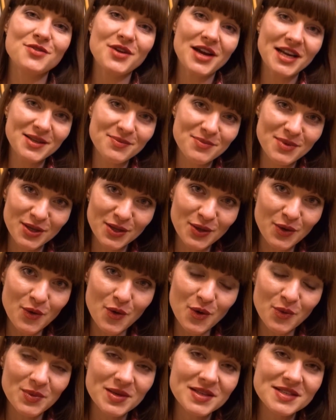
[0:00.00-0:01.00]
write me in
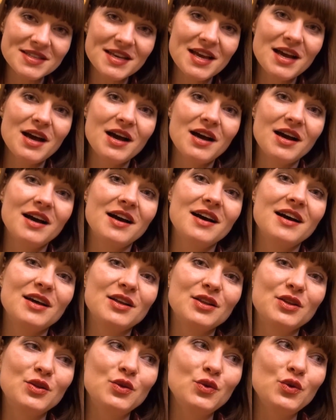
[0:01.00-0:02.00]
comments.
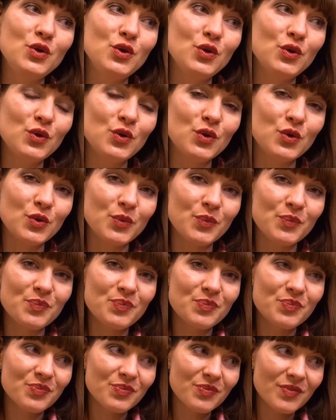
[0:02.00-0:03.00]
Do you
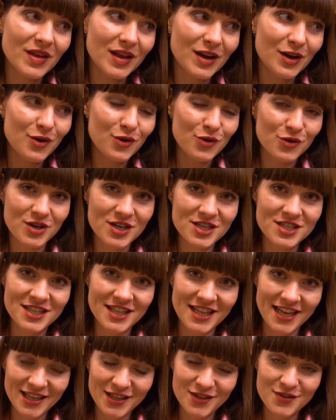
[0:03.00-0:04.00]
learn
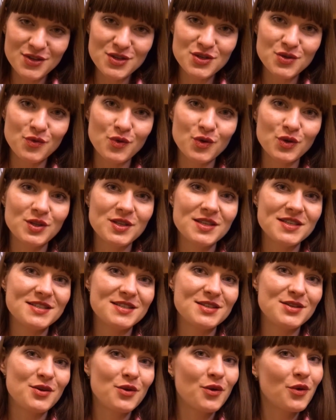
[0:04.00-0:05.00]
Russian language? What
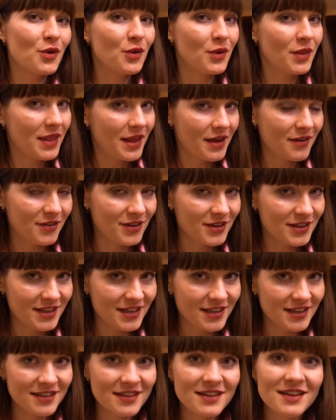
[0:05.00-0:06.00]
is your level
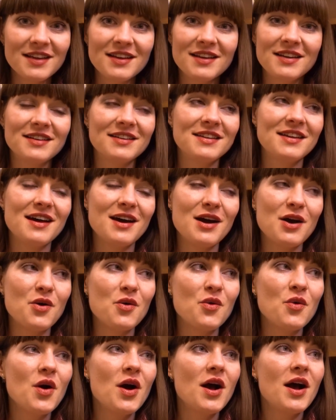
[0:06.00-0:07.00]

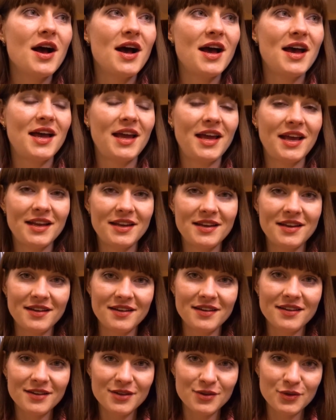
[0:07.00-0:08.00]
now? And
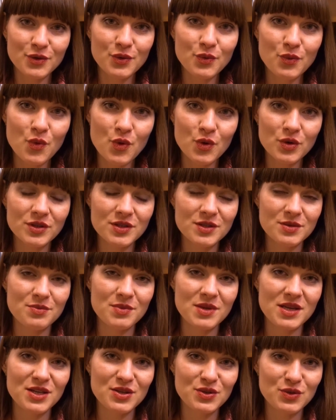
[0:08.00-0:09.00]
do you want
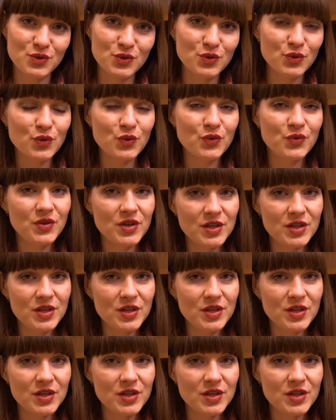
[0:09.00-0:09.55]
me to do